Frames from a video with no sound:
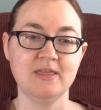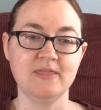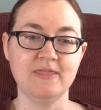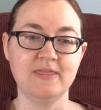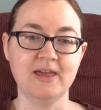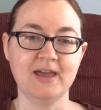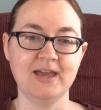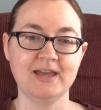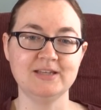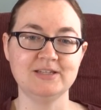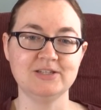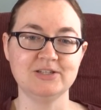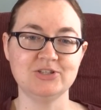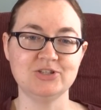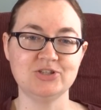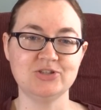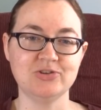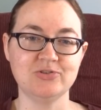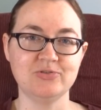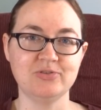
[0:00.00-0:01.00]
that
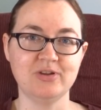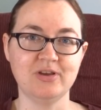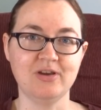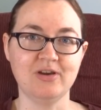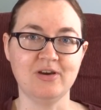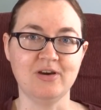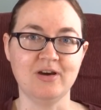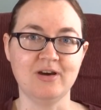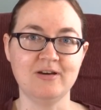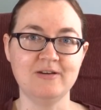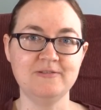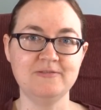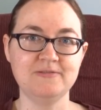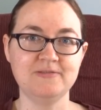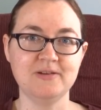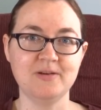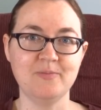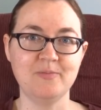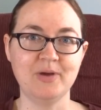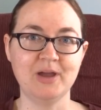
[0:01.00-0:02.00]
showed
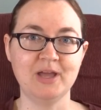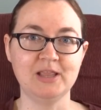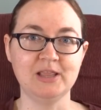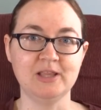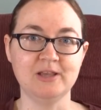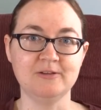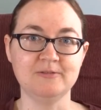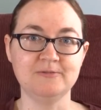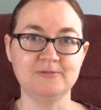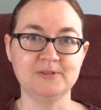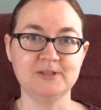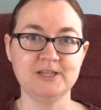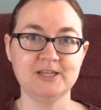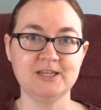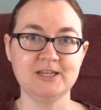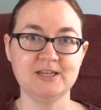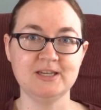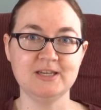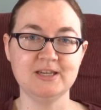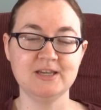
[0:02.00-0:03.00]
off my
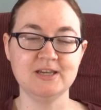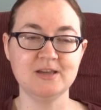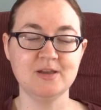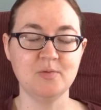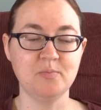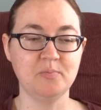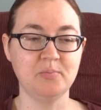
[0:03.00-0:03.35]
lovely